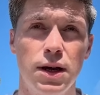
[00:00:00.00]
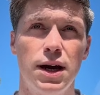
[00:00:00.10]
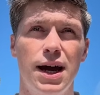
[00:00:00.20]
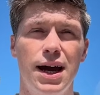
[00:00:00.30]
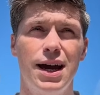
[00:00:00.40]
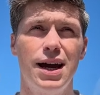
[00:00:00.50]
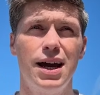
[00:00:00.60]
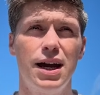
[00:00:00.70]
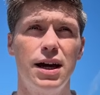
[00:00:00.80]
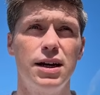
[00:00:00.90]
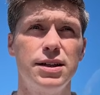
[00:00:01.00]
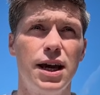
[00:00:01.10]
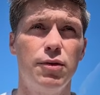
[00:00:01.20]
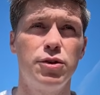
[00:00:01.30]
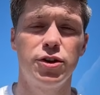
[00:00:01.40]
Yeah,
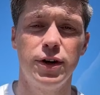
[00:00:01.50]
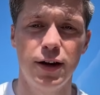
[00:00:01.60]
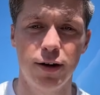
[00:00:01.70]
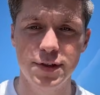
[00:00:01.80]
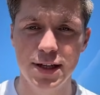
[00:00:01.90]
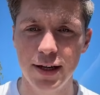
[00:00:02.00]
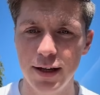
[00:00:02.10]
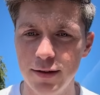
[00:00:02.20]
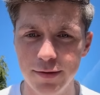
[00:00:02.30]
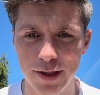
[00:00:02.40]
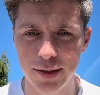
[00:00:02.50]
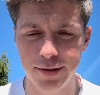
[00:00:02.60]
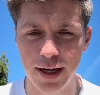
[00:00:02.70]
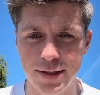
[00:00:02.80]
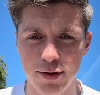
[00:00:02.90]
well, sure. You'd obviously,
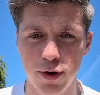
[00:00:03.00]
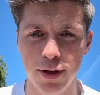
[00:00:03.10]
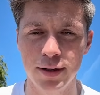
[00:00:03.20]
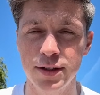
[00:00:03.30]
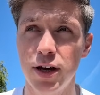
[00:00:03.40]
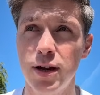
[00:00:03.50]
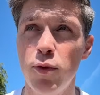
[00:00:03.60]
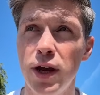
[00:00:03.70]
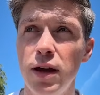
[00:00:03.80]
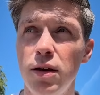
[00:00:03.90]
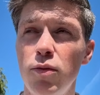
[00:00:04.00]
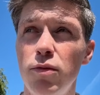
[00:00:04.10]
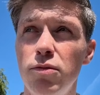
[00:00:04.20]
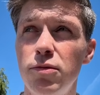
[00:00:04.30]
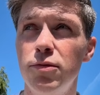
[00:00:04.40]
it's the one time we
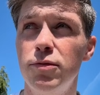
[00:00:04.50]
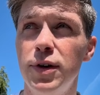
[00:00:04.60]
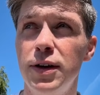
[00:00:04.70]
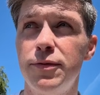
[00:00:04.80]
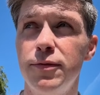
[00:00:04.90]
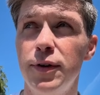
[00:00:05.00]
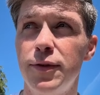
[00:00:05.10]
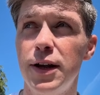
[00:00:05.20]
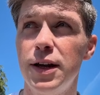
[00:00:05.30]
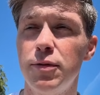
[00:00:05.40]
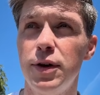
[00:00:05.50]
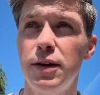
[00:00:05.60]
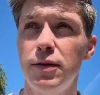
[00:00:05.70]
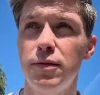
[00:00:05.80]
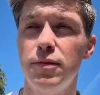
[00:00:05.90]
felt like we
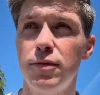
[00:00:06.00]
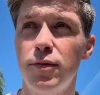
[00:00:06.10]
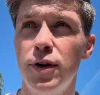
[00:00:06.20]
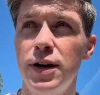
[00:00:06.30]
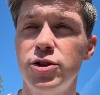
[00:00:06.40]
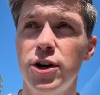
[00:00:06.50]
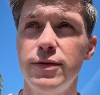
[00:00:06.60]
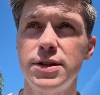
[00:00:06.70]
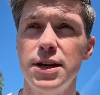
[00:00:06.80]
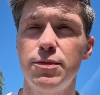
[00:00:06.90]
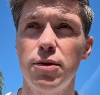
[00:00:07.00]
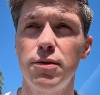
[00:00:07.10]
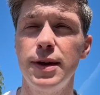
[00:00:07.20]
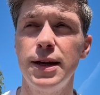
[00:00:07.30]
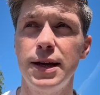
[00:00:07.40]
were in the driving seat probably.